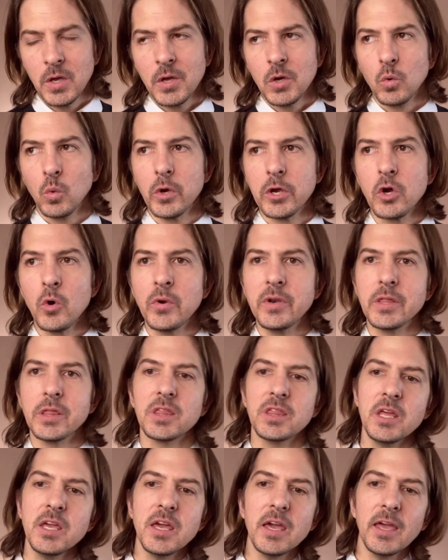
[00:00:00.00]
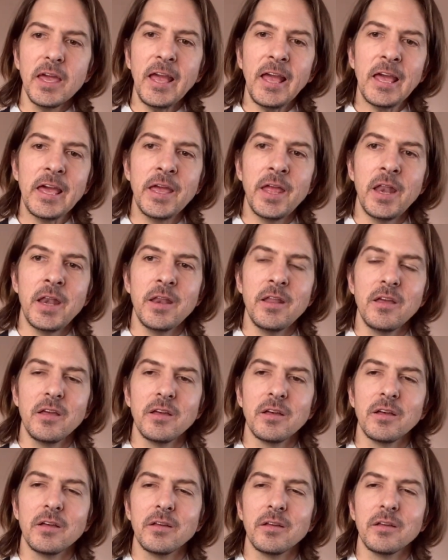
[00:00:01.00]
We're going to think in
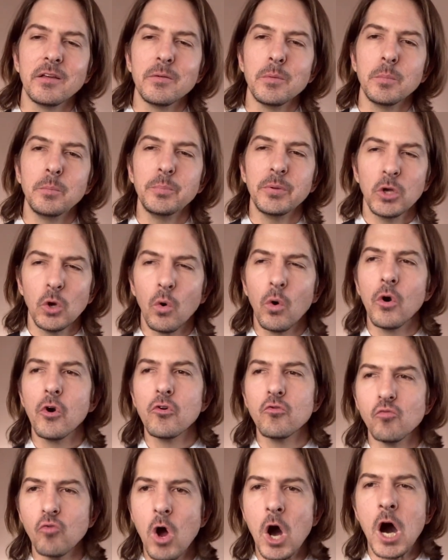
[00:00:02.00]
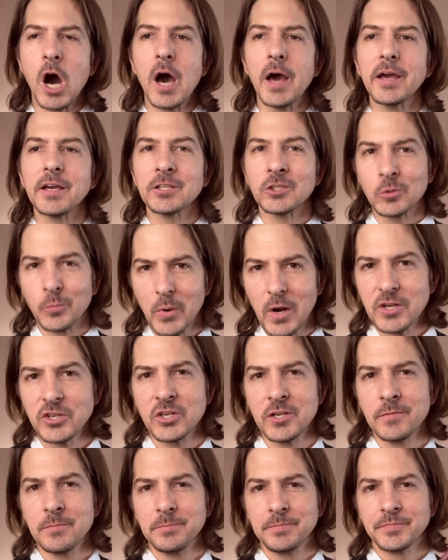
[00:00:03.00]
pure, raw
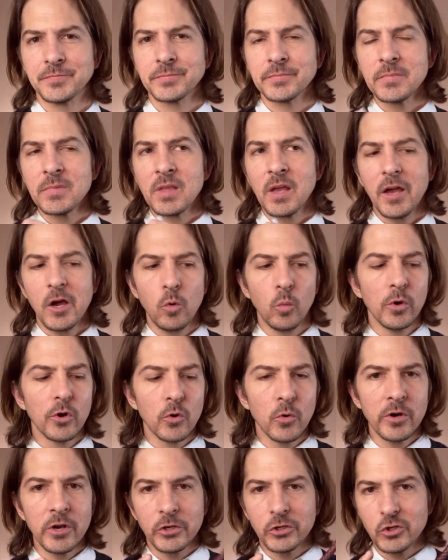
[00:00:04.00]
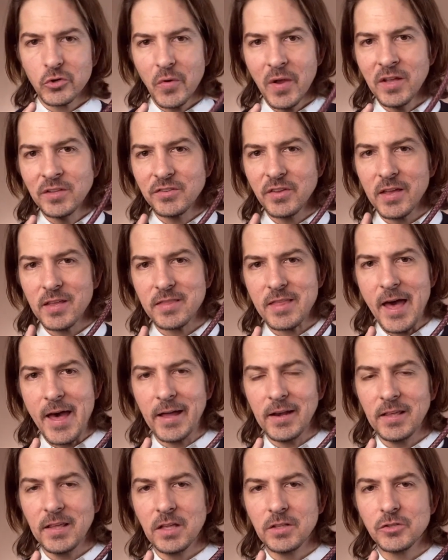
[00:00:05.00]
expression. And we're going to translate
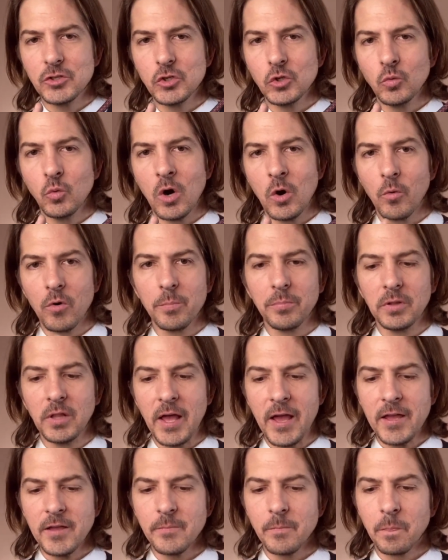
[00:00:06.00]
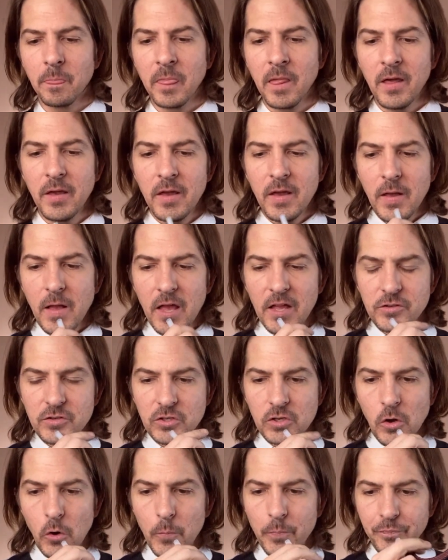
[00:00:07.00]
that into what we're playing. And
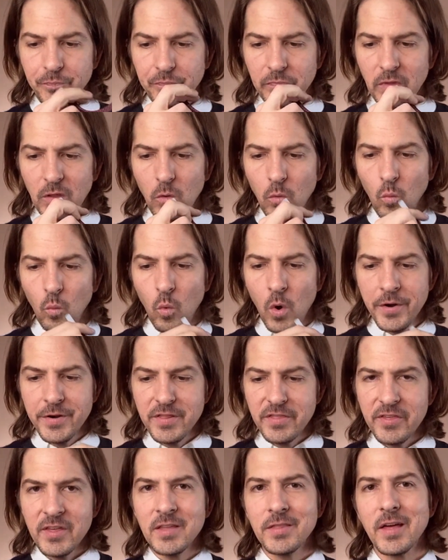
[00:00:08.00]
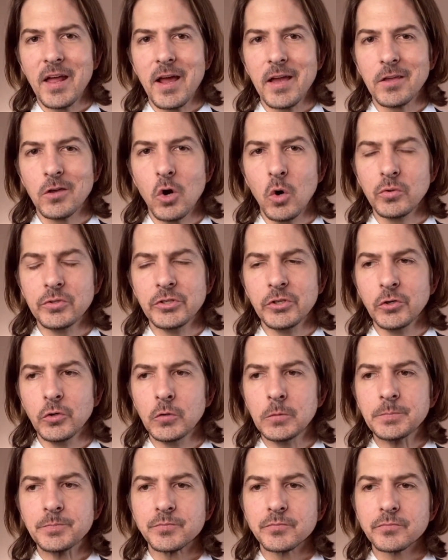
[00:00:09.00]
so one thing that I go to